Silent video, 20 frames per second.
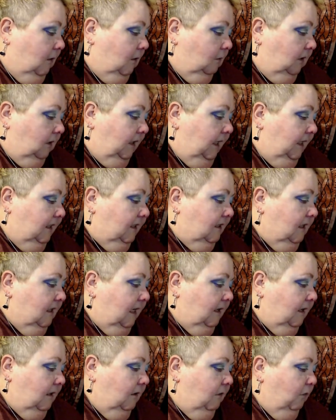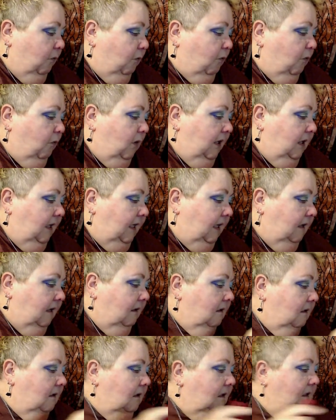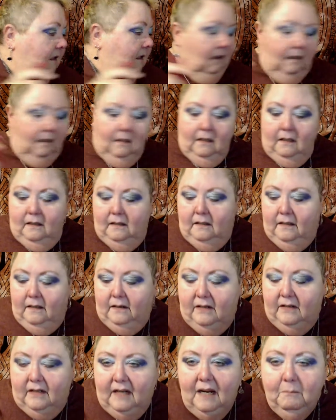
like really deep gold.